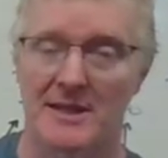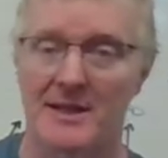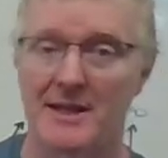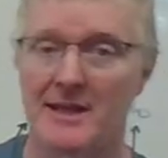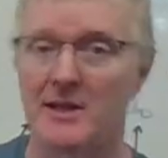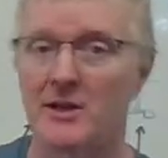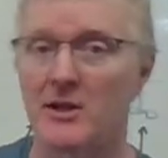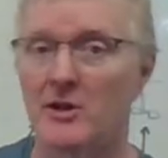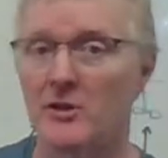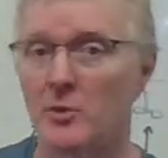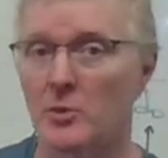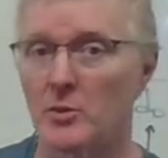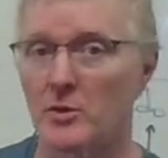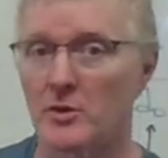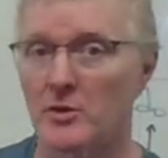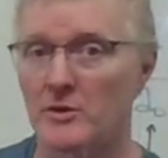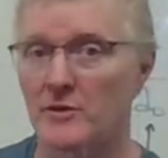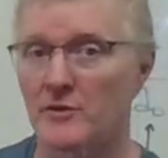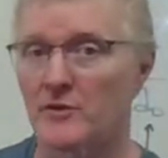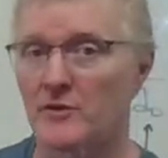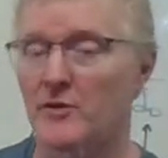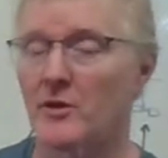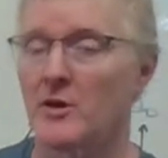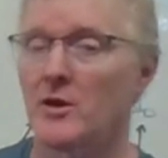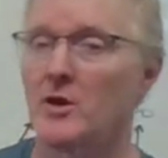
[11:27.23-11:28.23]
In other
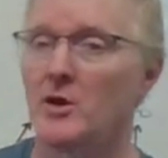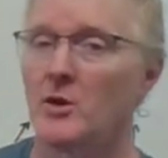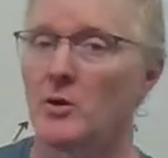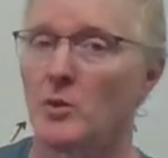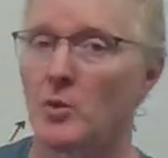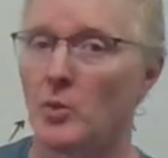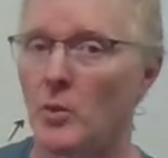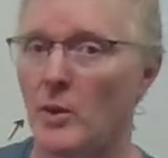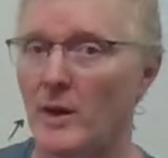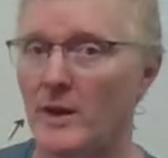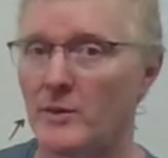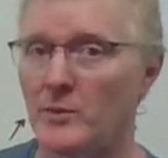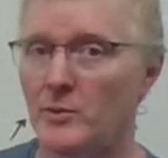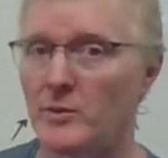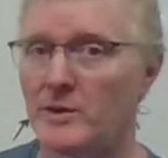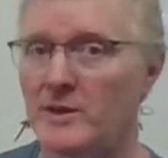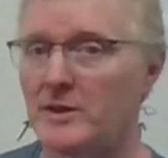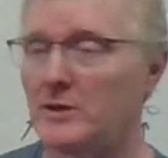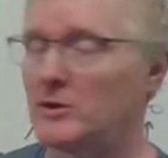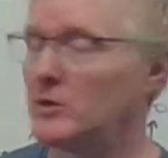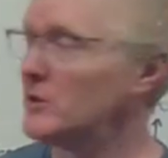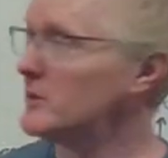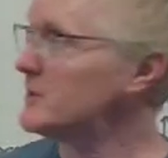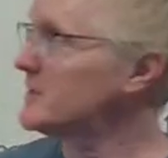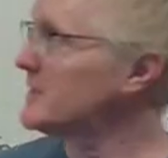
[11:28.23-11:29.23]
words, when we
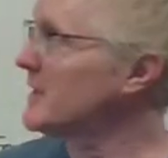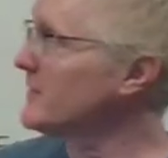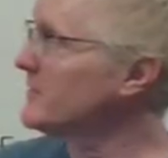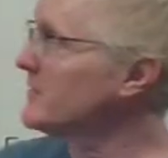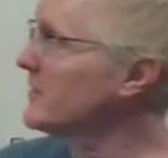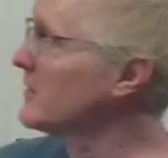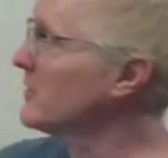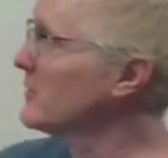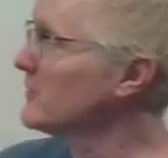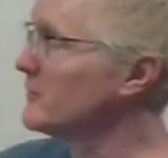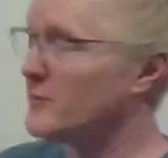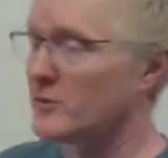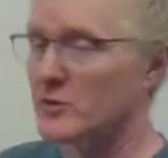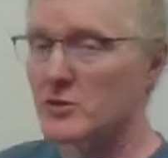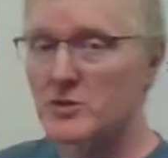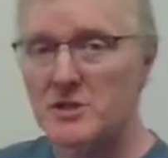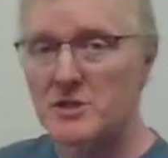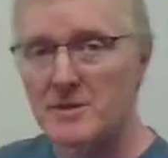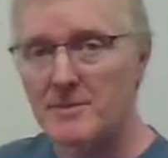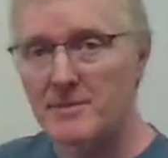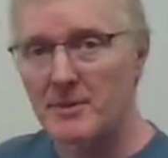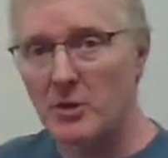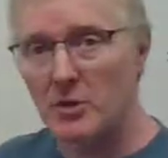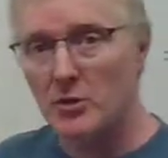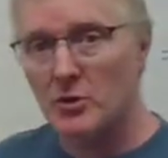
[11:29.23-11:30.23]
looked at the
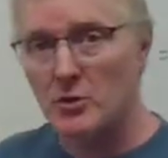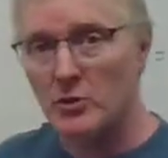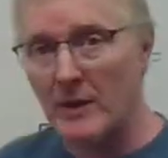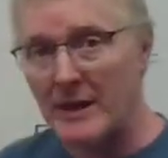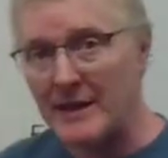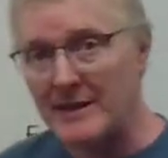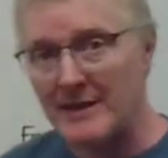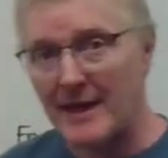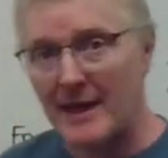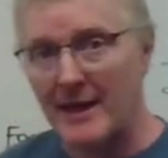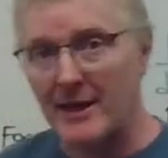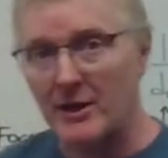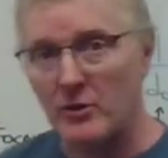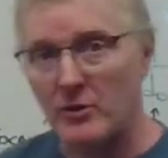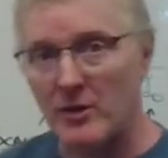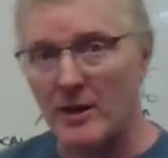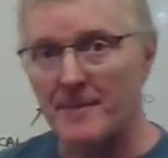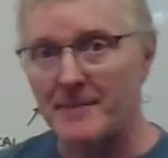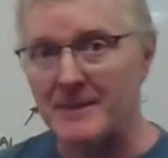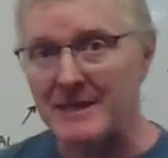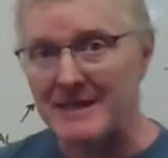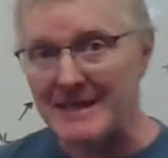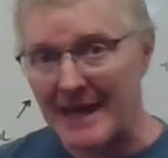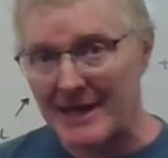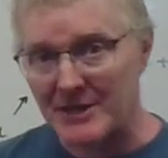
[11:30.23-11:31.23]
converging mirror array
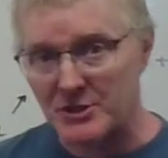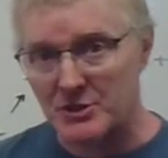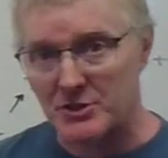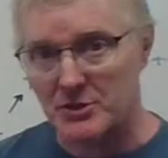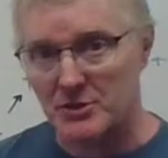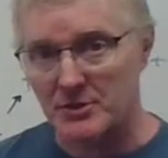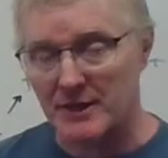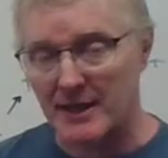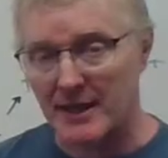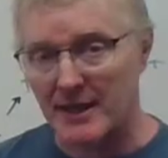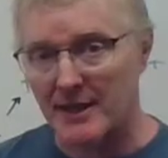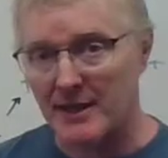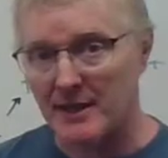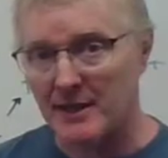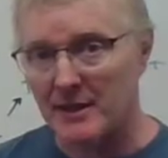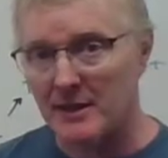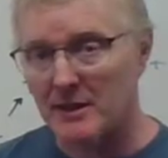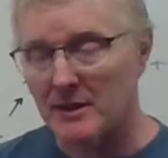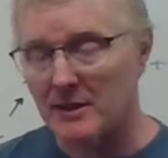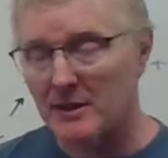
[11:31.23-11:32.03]
diagram yesterday,